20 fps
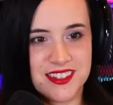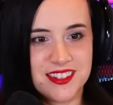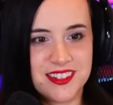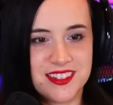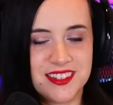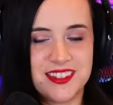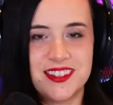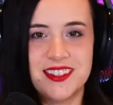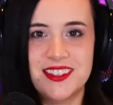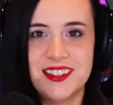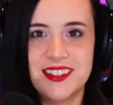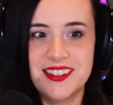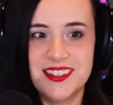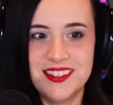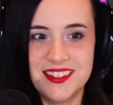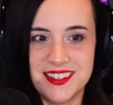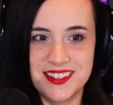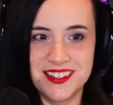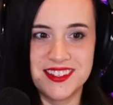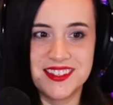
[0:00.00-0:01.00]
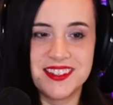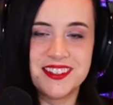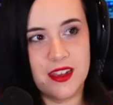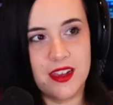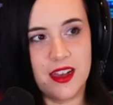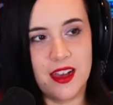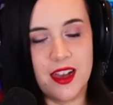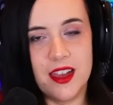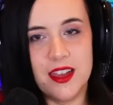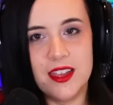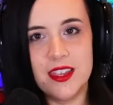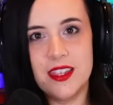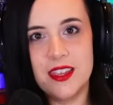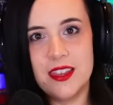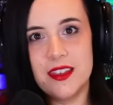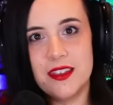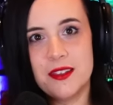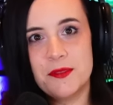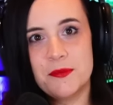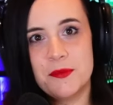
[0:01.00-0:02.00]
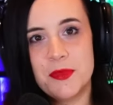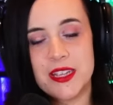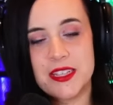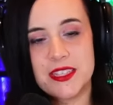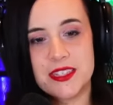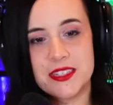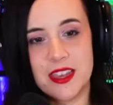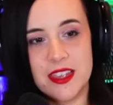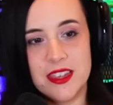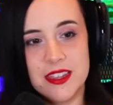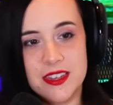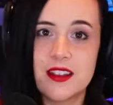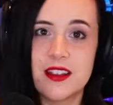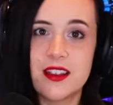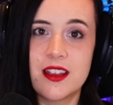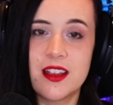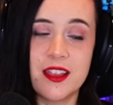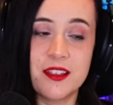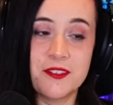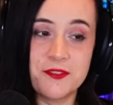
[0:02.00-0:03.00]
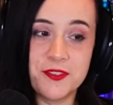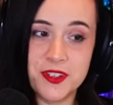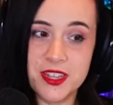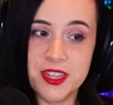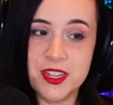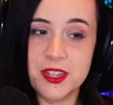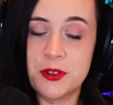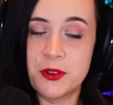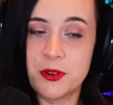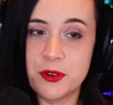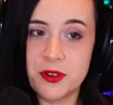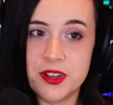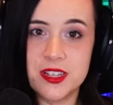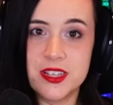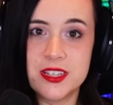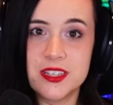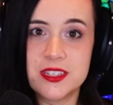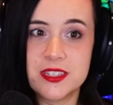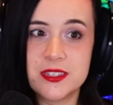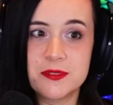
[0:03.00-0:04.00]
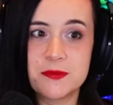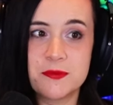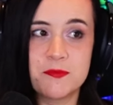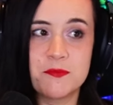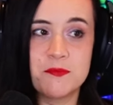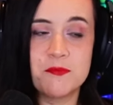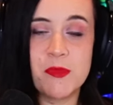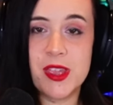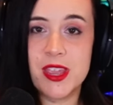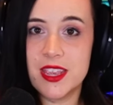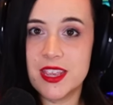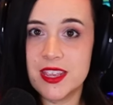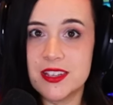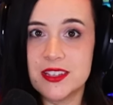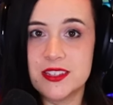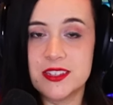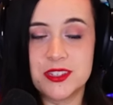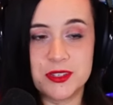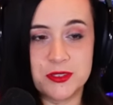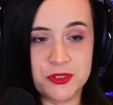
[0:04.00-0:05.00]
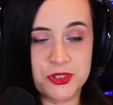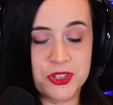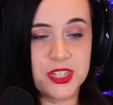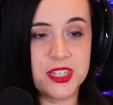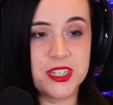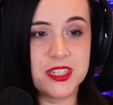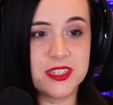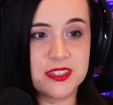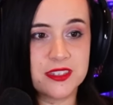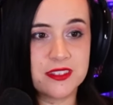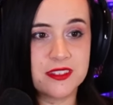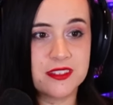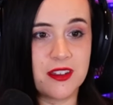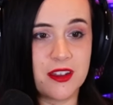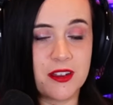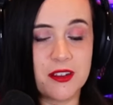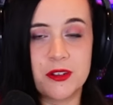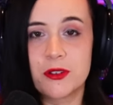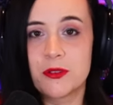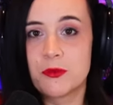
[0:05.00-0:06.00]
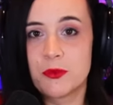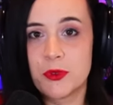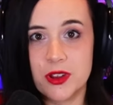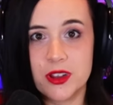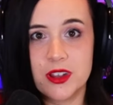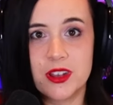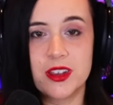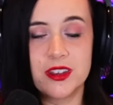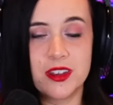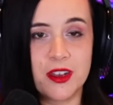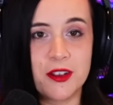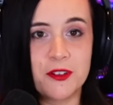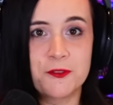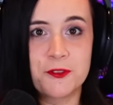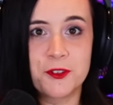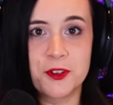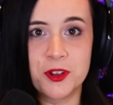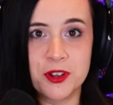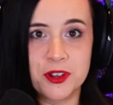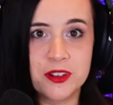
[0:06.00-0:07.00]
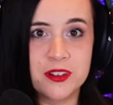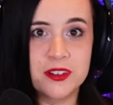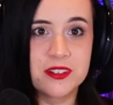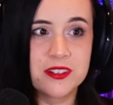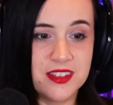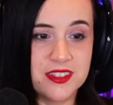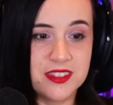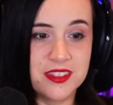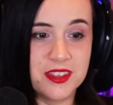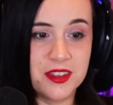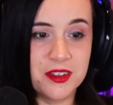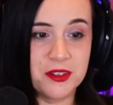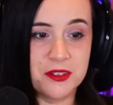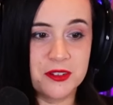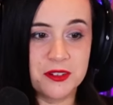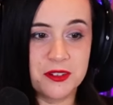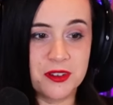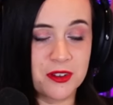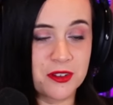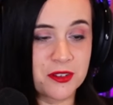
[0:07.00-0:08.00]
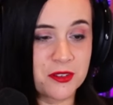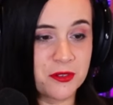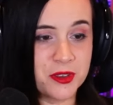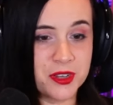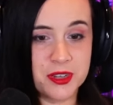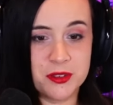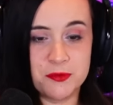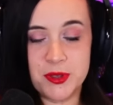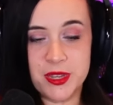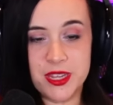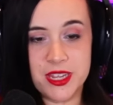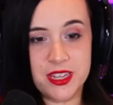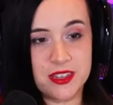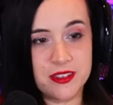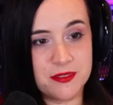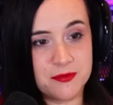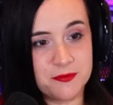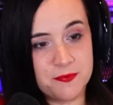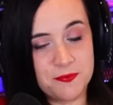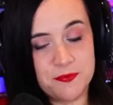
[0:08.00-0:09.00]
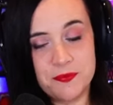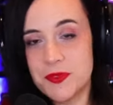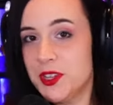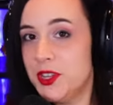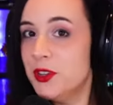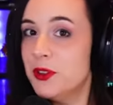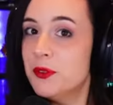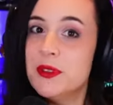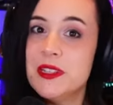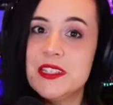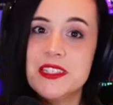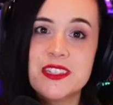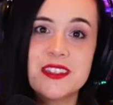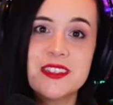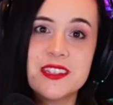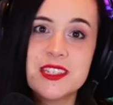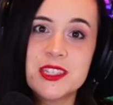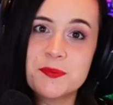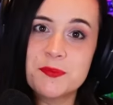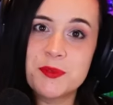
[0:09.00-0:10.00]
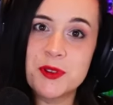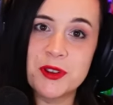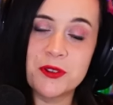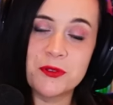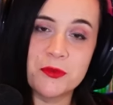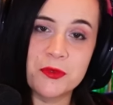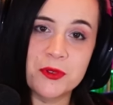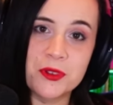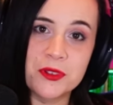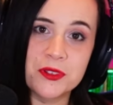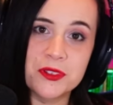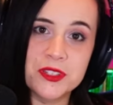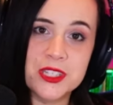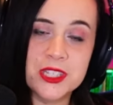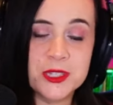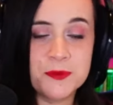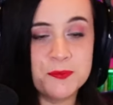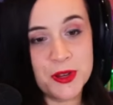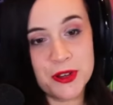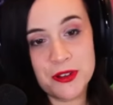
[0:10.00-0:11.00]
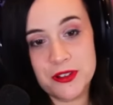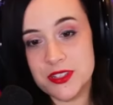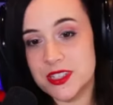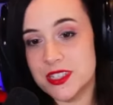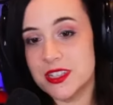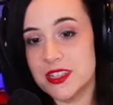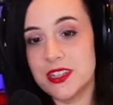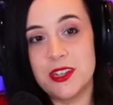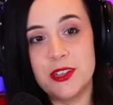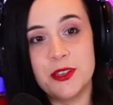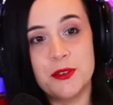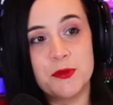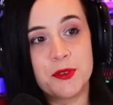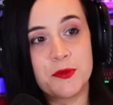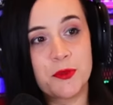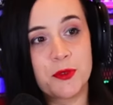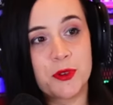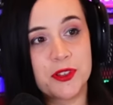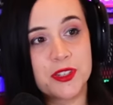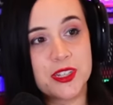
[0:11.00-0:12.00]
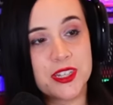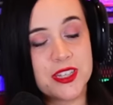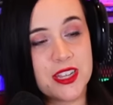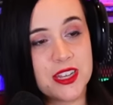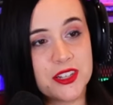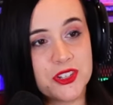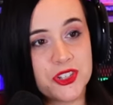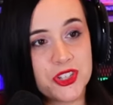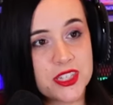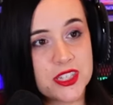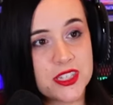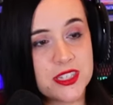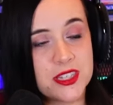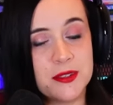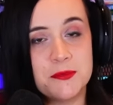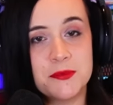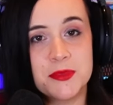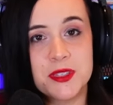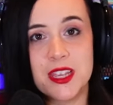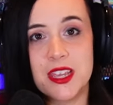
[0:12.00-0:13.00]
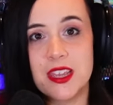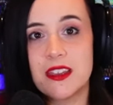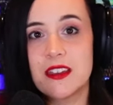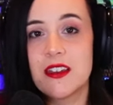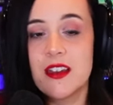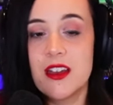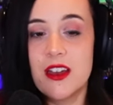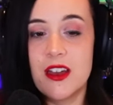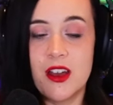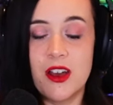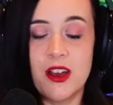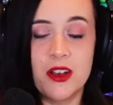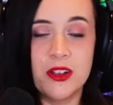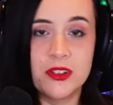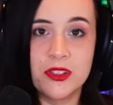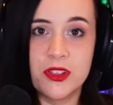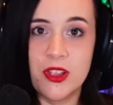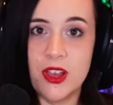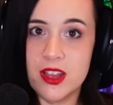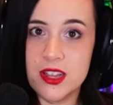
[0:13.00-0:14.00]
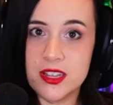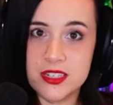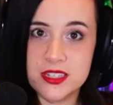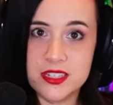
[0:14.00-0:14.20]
I am excited. I feel like Korra is making it so she's got her work cut out for her. There are going to be humans in the spirit world, spirits in the human world, and that just seems like a lot